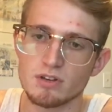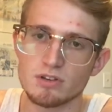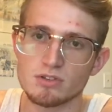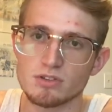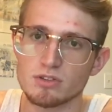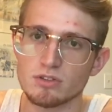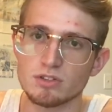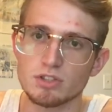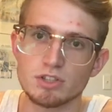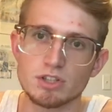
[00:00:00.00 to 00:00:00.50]

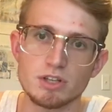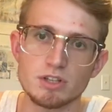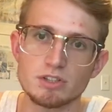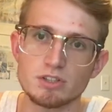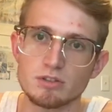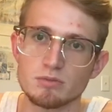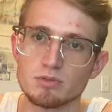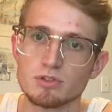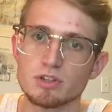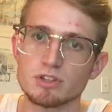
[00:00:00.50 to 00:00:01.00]

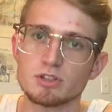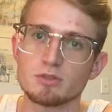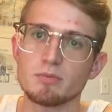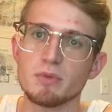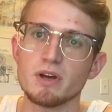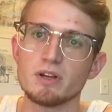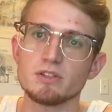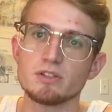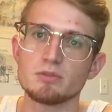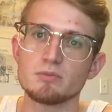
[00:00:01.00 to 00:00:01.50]
association of project
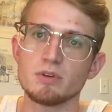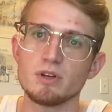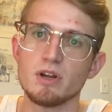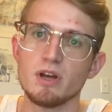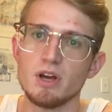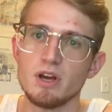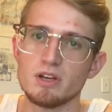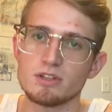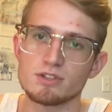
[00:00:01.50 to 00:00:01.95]
management.